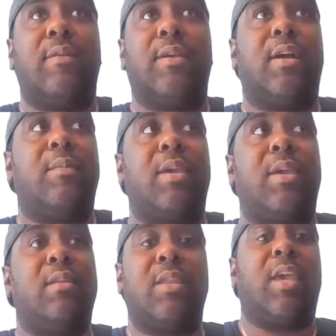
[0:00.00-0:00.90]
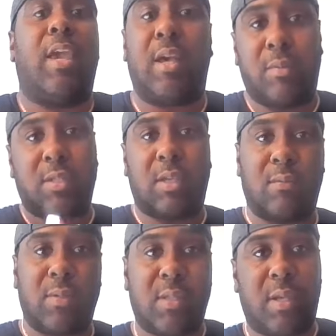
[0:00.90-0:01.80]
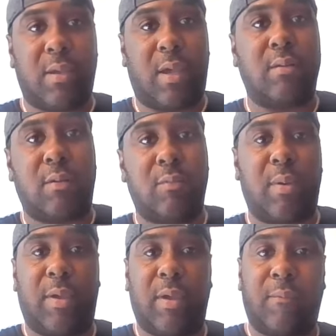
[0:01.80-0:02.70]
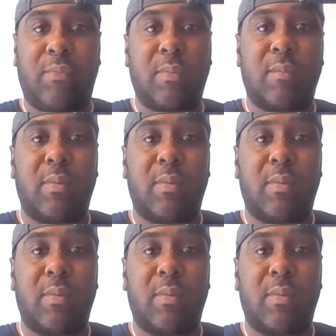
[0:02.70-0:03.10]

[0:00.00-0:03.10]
You know what I mean? Nick Hamilton was there. I don't know if you remember him.